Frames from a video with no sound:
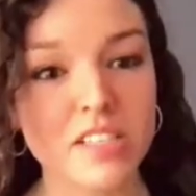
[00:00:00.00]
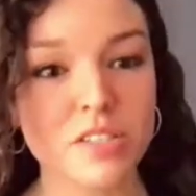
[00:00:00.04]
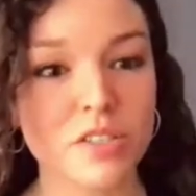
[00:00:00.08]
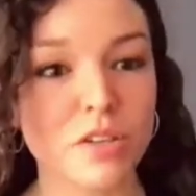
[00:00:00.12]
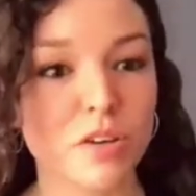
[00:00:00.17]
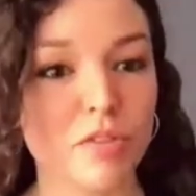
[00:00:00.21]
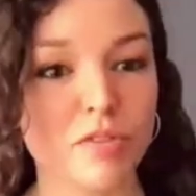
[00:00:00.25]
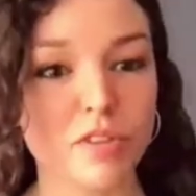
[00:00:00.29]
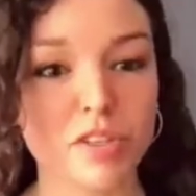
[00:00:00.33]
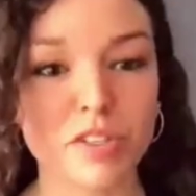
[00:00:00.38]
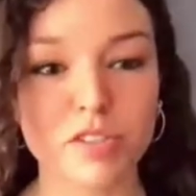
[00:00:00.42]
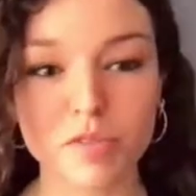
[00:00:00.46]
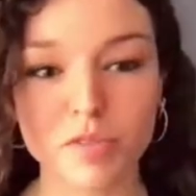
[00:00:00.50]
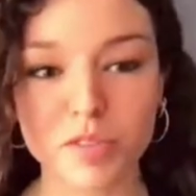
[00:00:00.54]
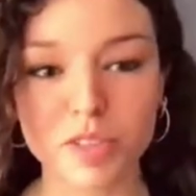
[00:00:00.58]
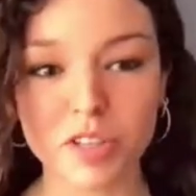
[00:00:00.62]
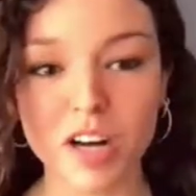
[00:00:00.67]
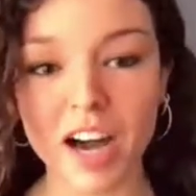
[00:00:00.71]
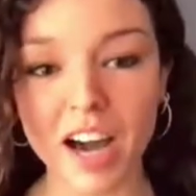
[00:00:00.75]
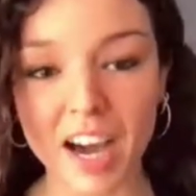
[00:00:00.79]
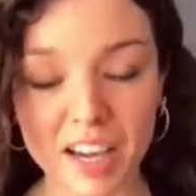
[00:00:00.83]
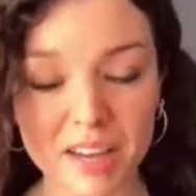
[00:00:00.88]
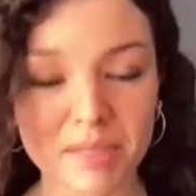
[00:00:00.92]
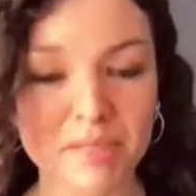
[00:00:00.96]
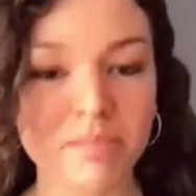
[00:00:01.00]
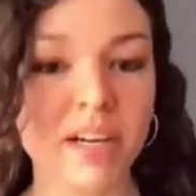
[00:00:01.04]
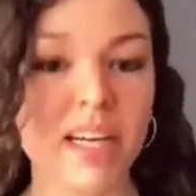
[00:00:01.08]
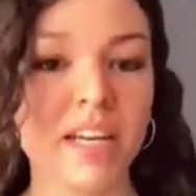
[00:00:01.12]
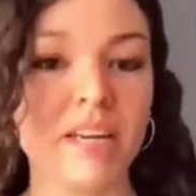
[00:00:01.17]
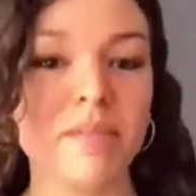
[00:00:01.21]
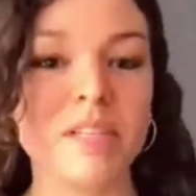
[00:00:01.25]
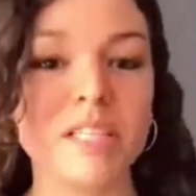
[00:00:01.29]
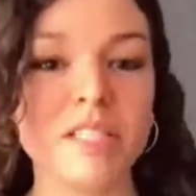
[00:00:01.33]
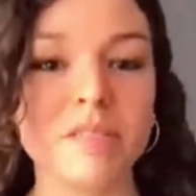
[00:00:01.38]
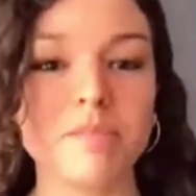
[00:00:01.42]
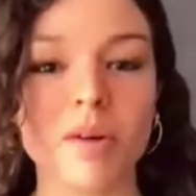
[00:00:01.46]
So first of all, hi,
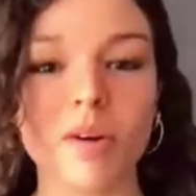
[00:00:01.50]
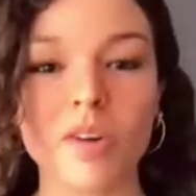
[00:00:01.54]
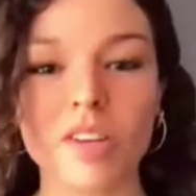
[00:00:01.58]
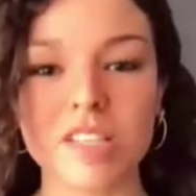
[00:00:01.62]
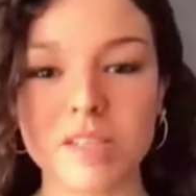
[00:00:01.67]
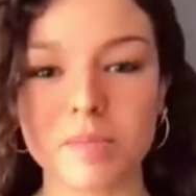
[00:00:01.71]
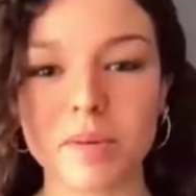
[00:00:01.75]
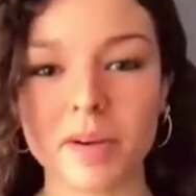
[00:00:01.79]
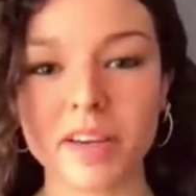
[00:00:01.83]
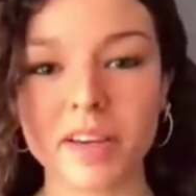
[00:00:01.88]
my name is Paula